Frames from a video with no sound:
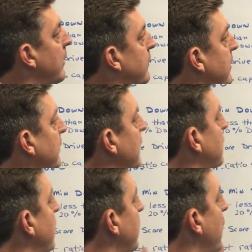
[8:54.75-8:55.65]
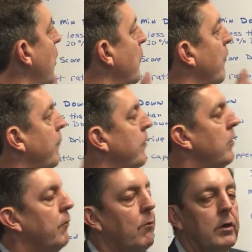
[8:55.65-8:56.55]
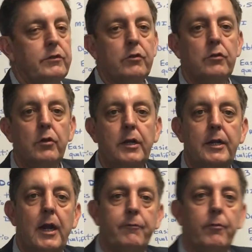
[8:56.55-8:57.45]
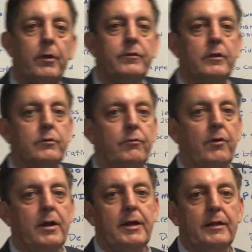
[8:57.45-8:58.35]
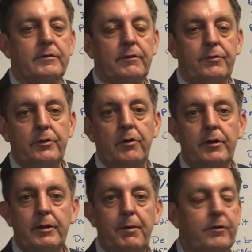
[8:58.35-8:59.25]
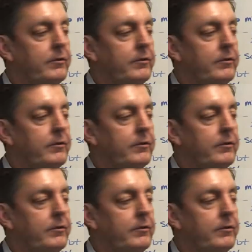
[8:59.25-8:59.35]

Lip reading: So this gives you an overview of what you're looking at for residential finance. If you know anything about your